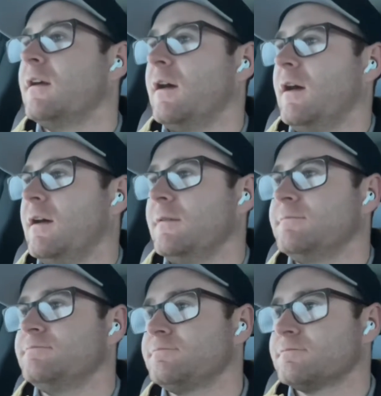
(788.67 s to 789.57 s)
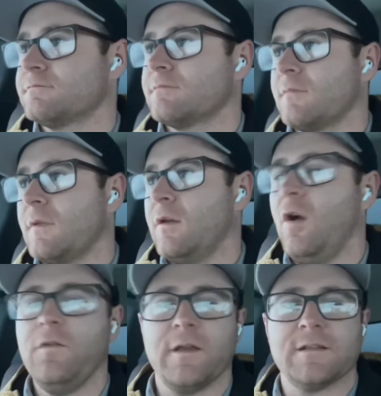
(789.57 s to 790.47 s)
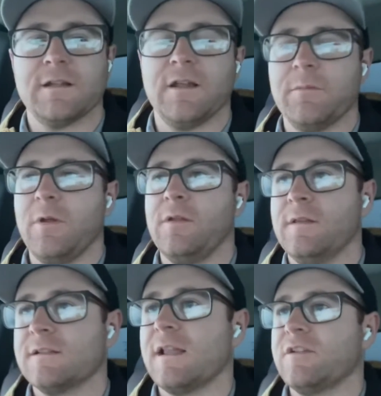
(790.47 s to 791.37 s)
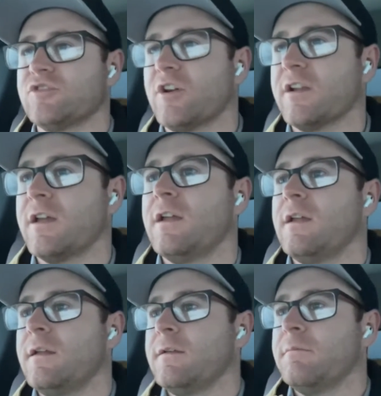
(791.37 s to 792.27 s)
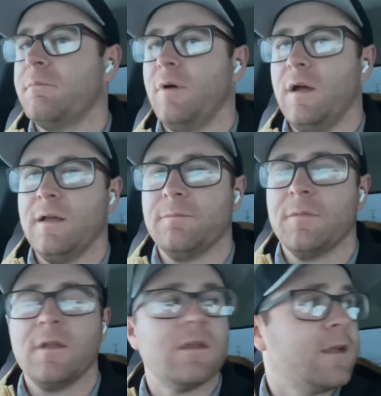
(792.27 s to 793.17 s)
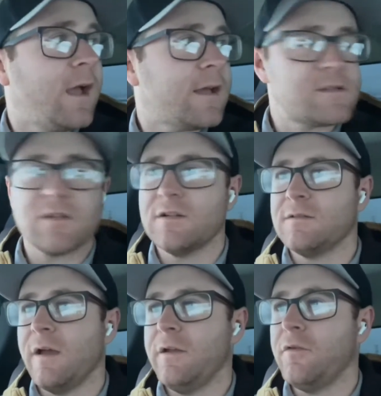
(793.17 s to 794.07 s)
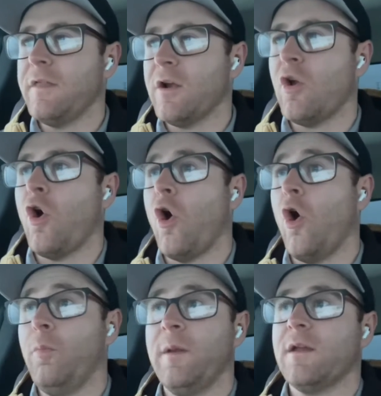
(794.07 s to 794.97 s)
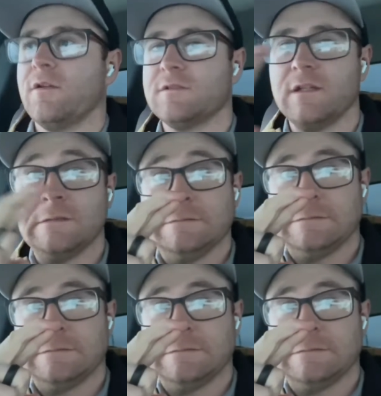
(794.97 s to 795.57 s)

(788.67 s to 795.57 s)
I don't think you guys can hear me in this loud truck. But yeah, so head over there. Hope it goes good.